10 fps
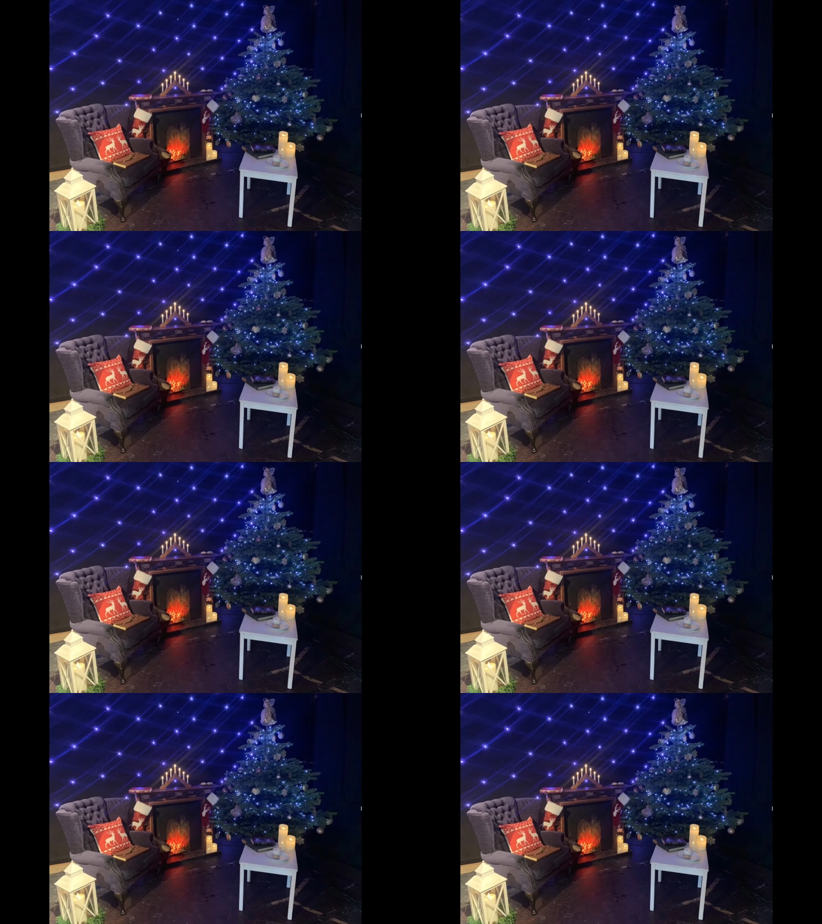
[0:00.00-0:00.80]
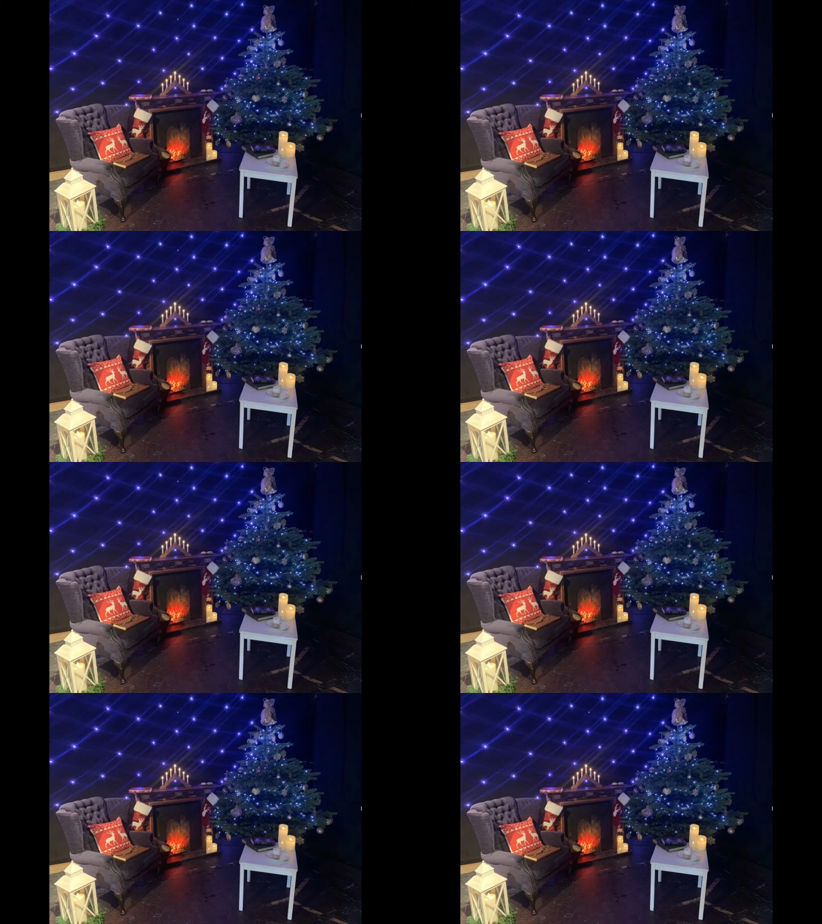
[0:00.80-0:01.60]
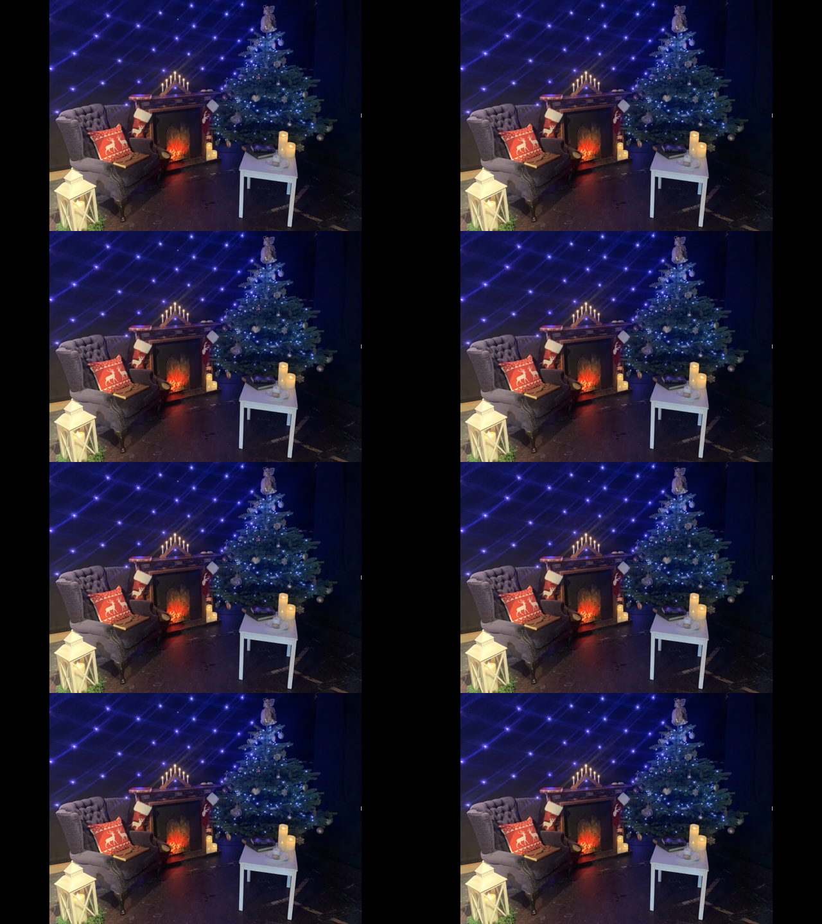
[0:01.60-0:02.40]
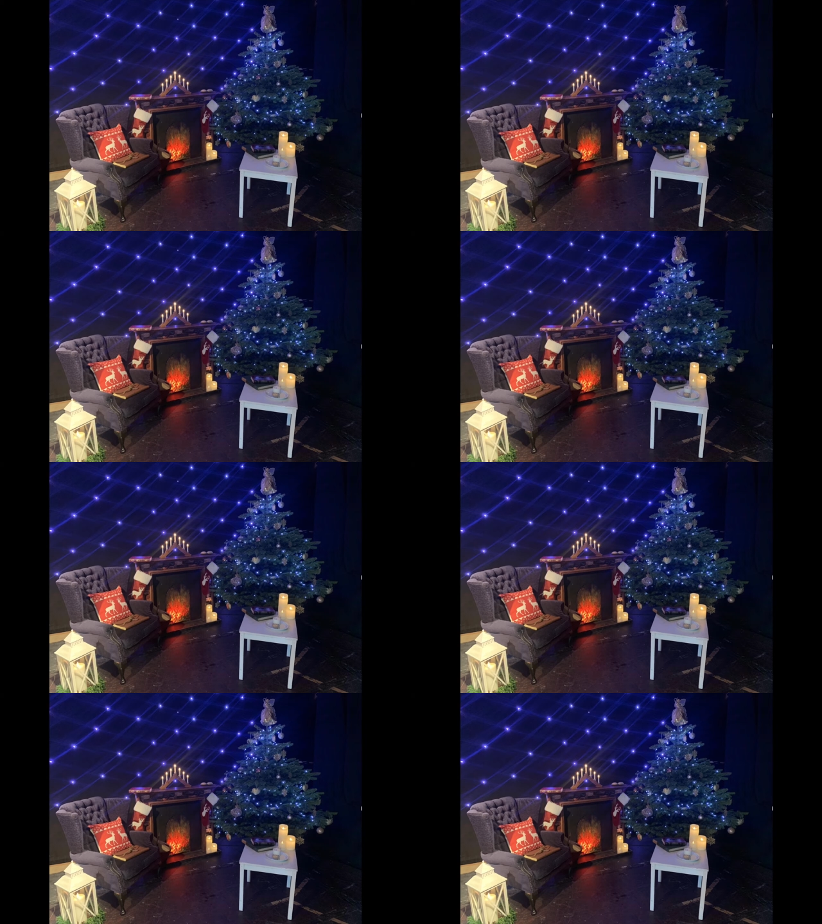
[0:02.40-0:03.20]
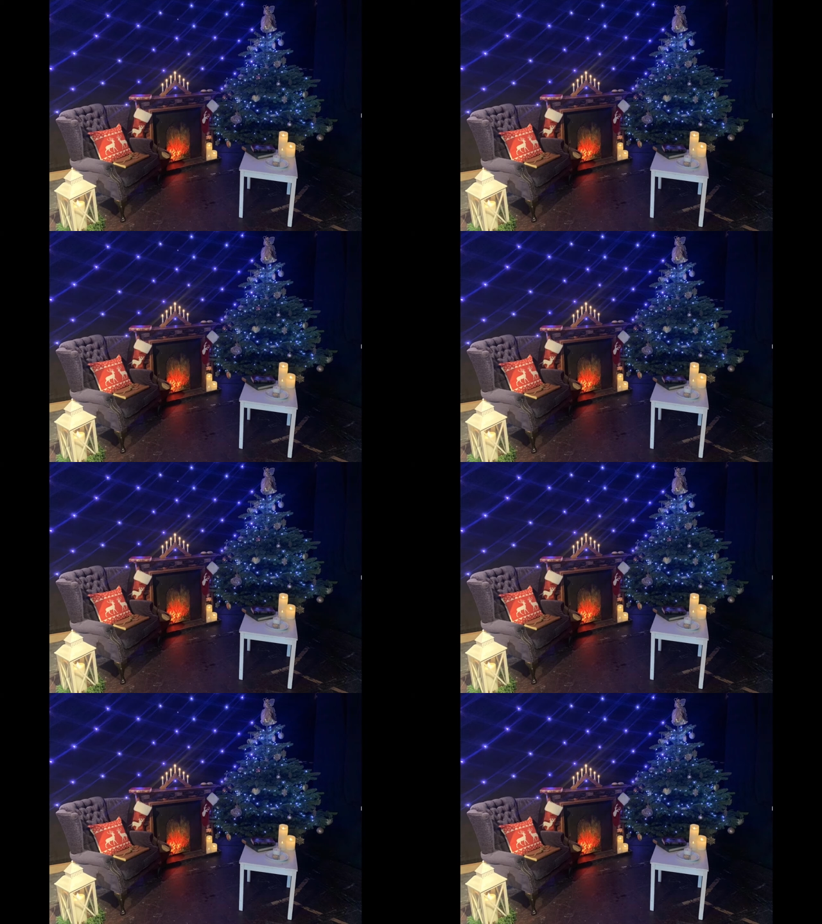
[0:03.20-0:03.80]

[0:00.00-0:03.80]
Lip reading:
[unreadable: no face in view]